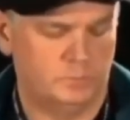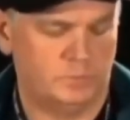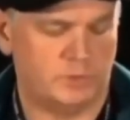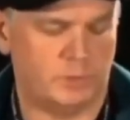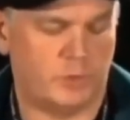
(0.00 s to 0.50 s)

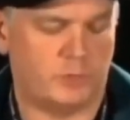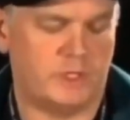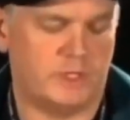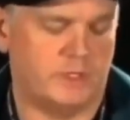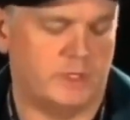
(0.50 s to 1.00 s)
Number
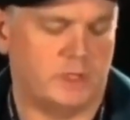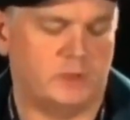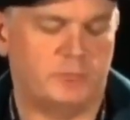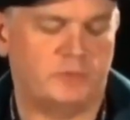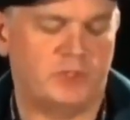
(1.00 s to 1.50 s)
3,
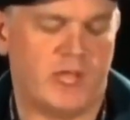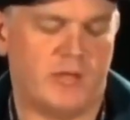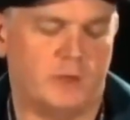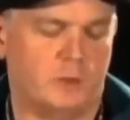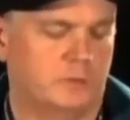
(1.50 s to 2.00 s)
eclipse
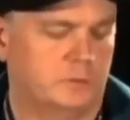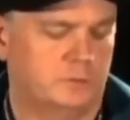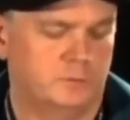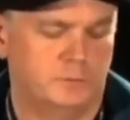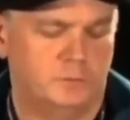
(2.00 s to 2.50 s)
shadow.
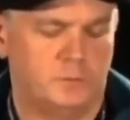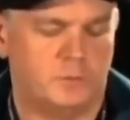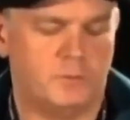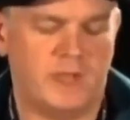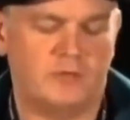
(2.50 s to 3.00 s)

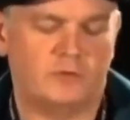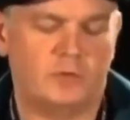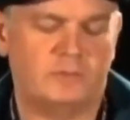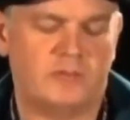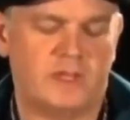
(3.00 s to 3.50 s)

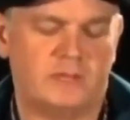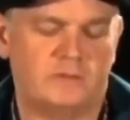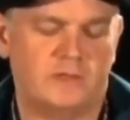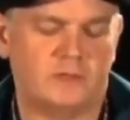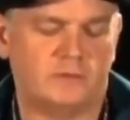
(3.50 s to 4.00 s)
Mainstream science
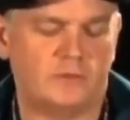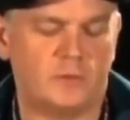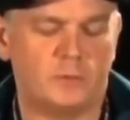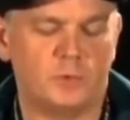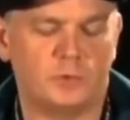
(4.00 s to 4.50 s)
tells us that the
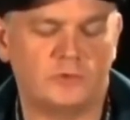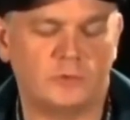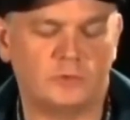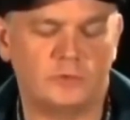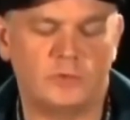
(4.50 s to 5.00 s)
moon is over
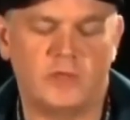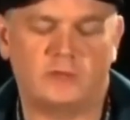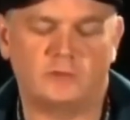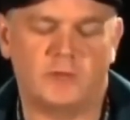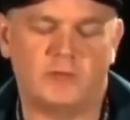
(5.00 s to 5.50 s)
2,000
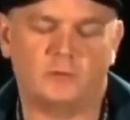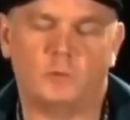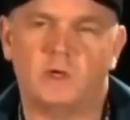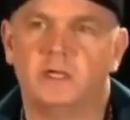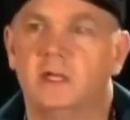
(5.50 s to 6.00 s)
miles
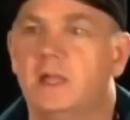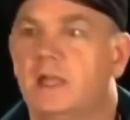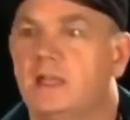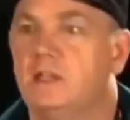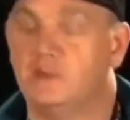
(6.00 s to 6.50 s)
wide,
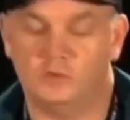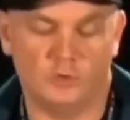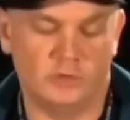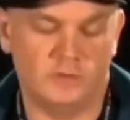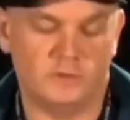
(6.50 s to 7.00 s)
and yet
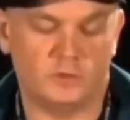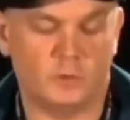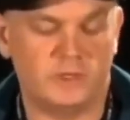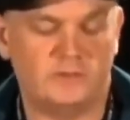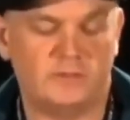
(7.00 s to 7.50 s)
during the
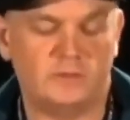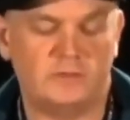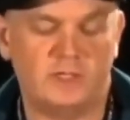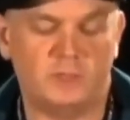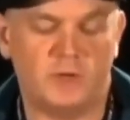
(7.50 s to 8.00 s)

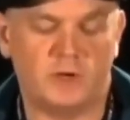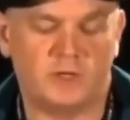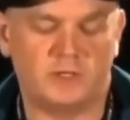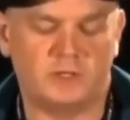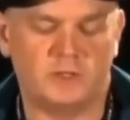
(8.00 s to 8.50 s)
2017 American
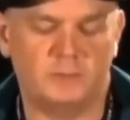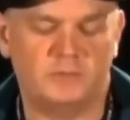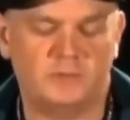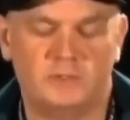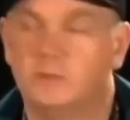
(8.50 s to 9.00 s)
eclipse,
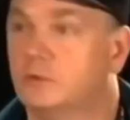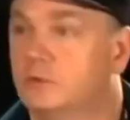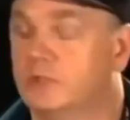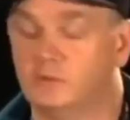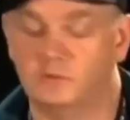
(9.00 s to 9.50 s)
no
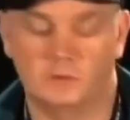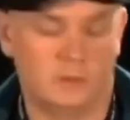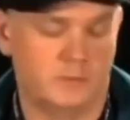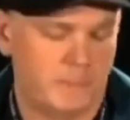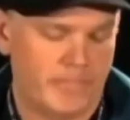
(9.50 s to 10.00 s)
offense,
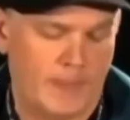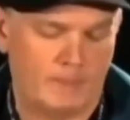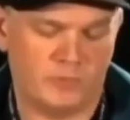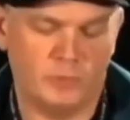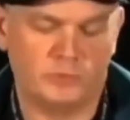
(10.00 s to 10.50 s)
the
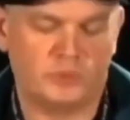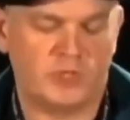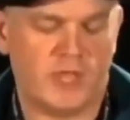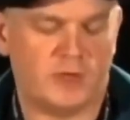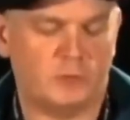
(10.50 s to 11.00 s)
moon's
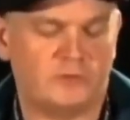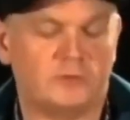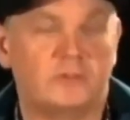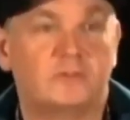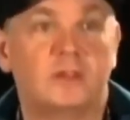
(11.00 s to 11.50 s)
shadow was only
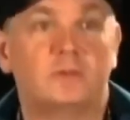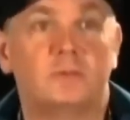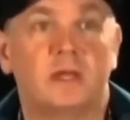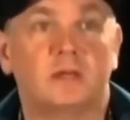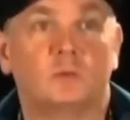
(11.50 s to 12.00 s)
70
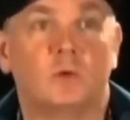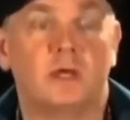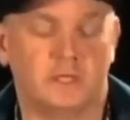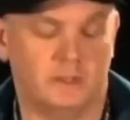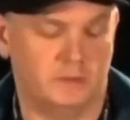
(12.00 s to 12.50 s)
miles
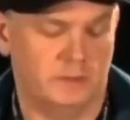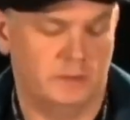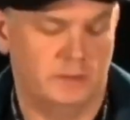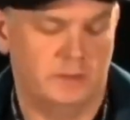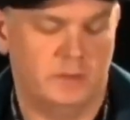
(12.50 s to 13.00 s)
wide,
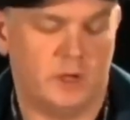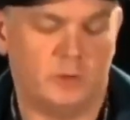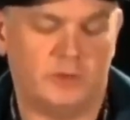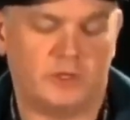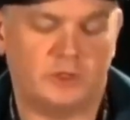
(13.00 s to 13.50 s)
a
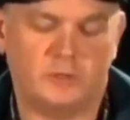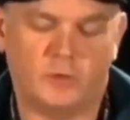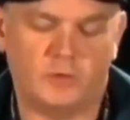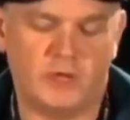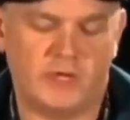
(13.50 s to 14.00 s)
reduction of
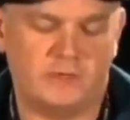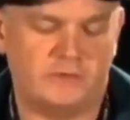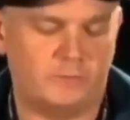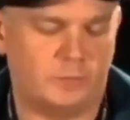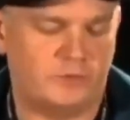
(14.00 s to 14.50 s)
over
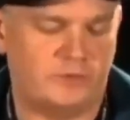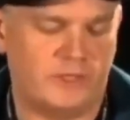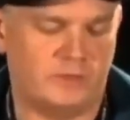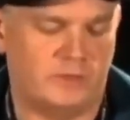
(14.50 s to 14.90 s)
97%.